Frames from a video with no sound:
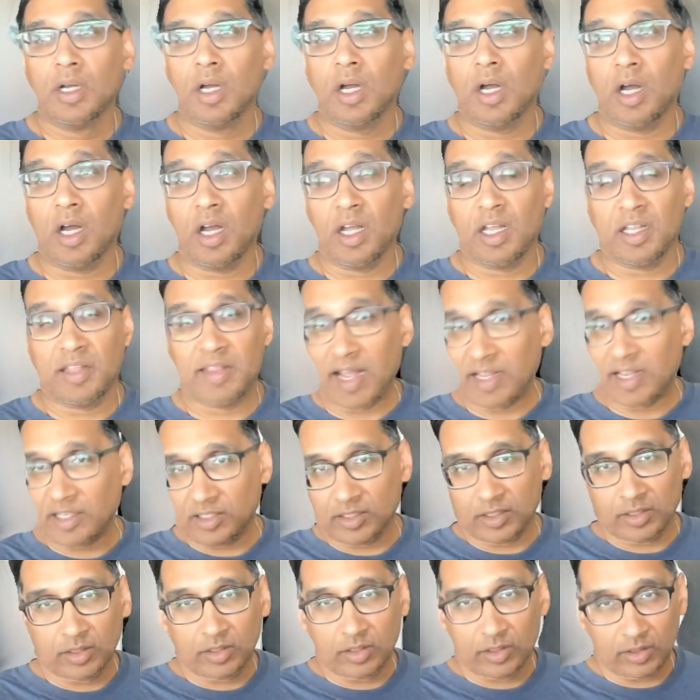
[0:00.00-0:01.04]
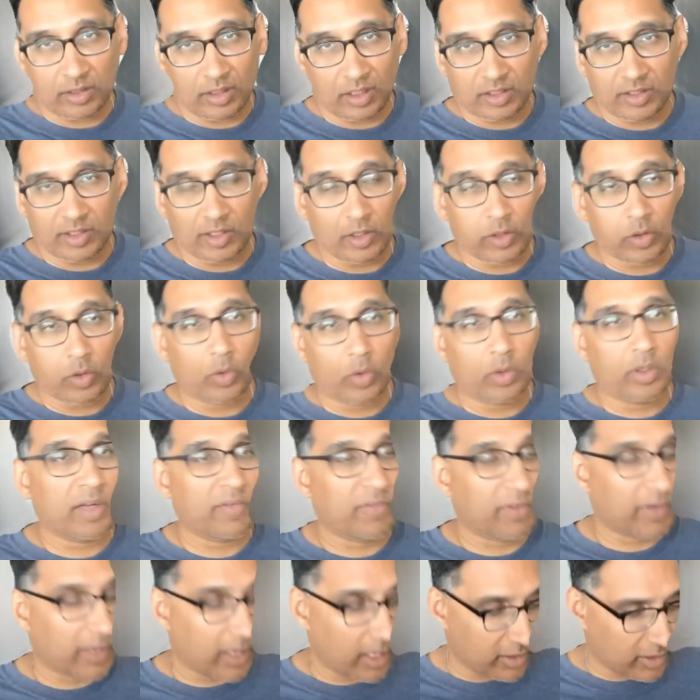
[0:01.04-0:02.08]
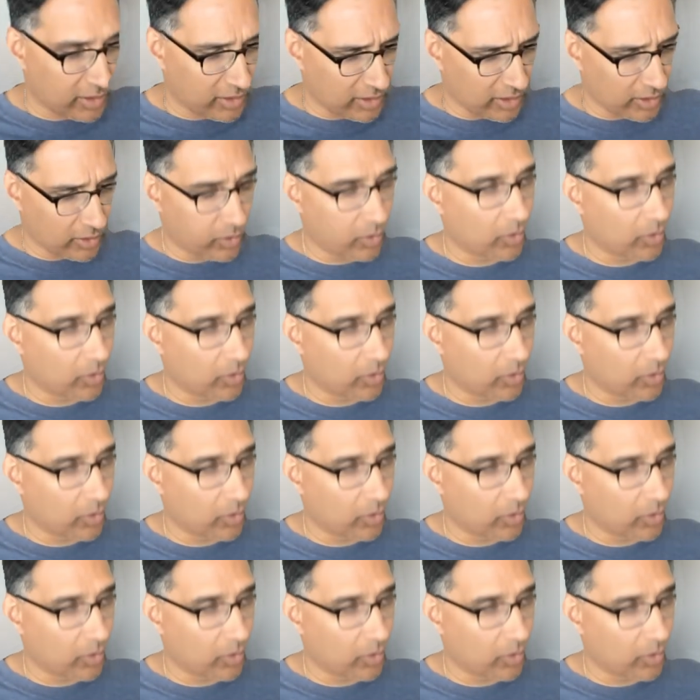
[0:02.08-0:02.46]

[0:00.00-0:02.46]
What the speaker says: That Sith Lord, I forgot the Sith